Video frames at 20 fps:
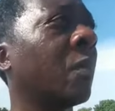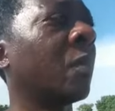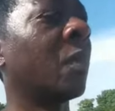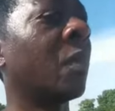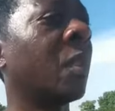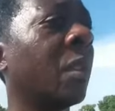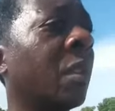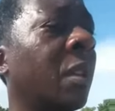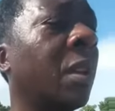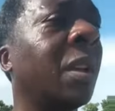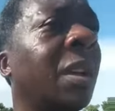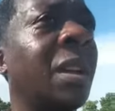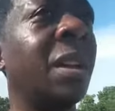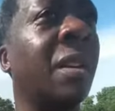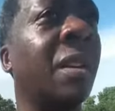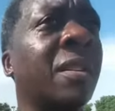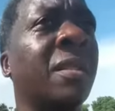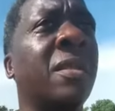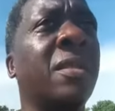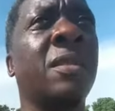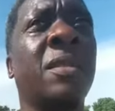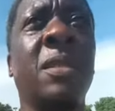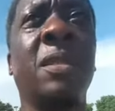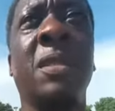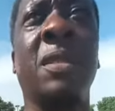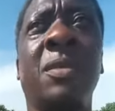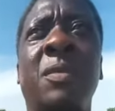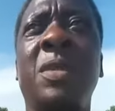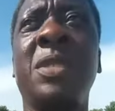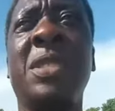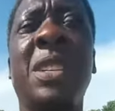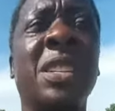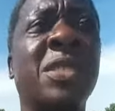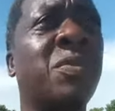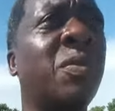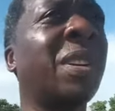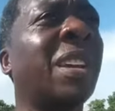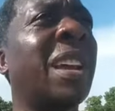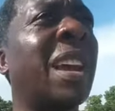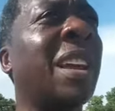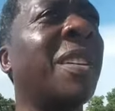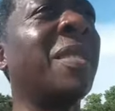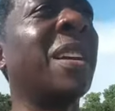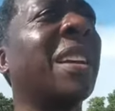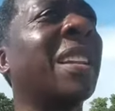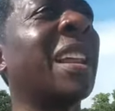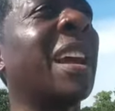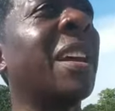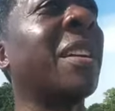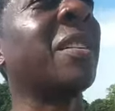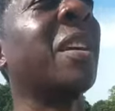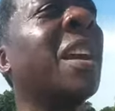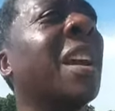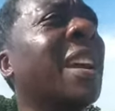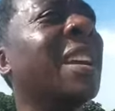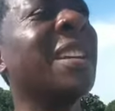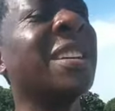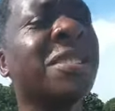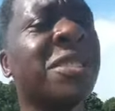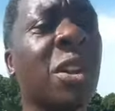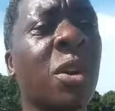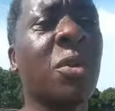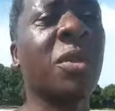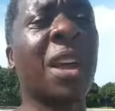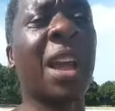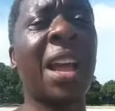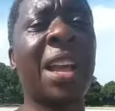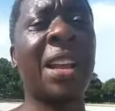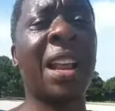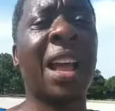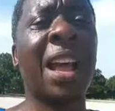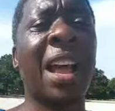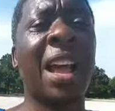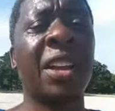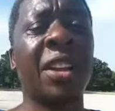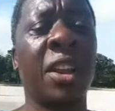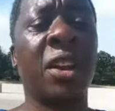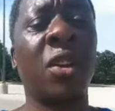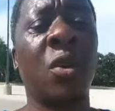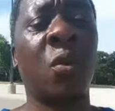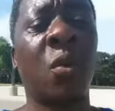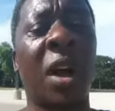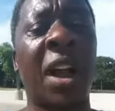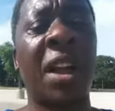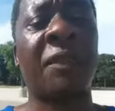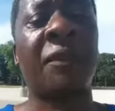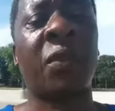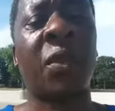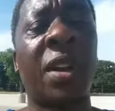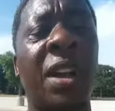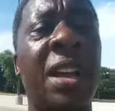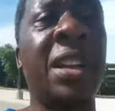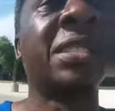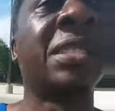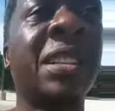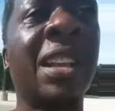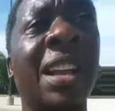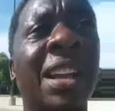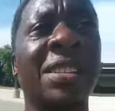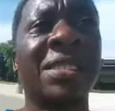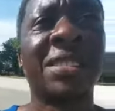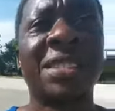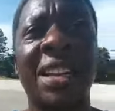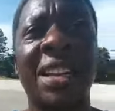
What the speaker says: Yeah. We can't act like, and it's okay to have your little white friends and have sex with